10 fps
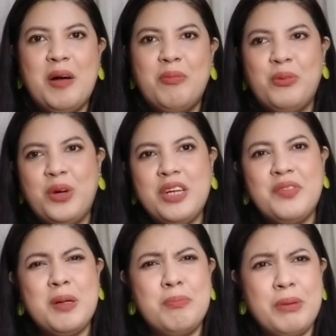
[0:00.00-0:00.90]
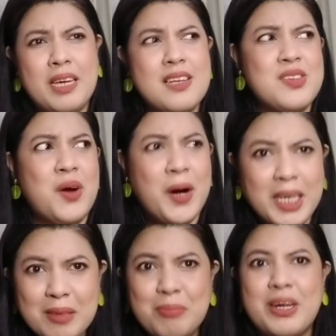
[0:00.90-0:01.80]
one of the biggest
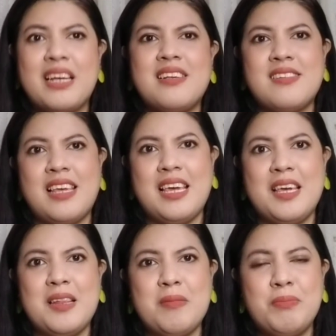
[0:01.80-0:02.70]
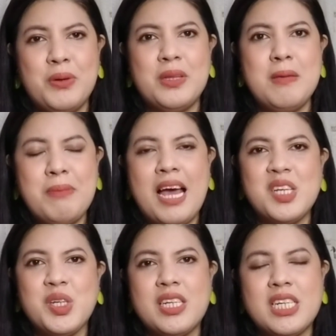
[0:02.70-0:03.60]
heartbreaks in beauty
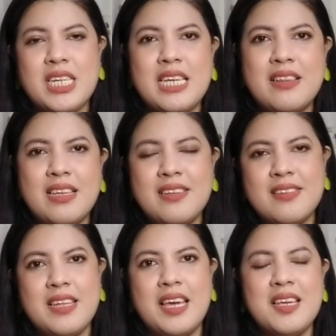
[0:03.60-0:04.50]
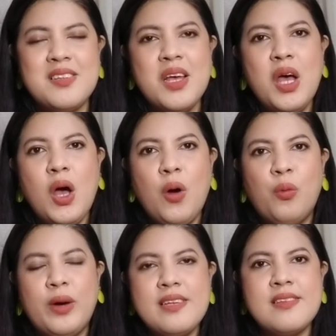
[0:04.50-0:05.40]
pageantry these days
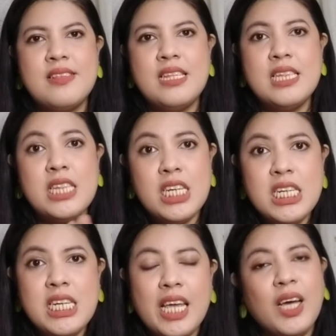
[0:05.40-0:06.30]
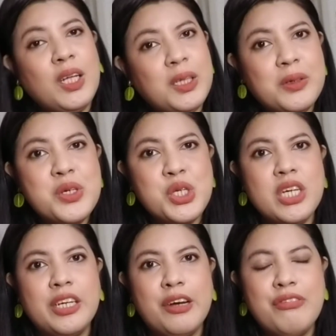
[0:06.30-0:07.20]
was the
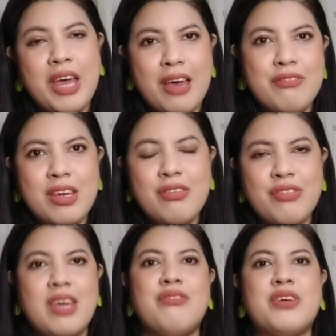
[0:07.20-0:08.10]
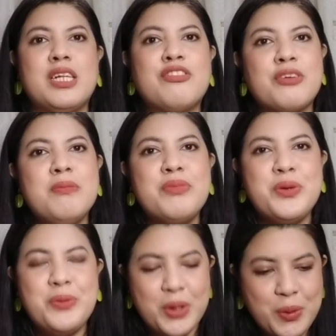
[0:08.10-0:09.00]
non-inclusion of heavy favorite from
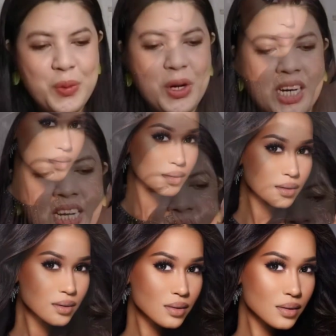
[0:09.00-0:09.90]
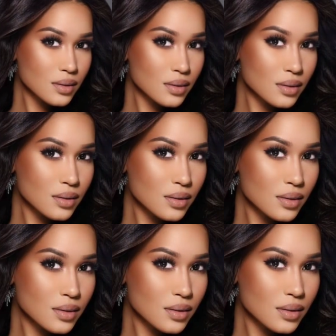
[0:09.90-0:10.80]
New York, Andreia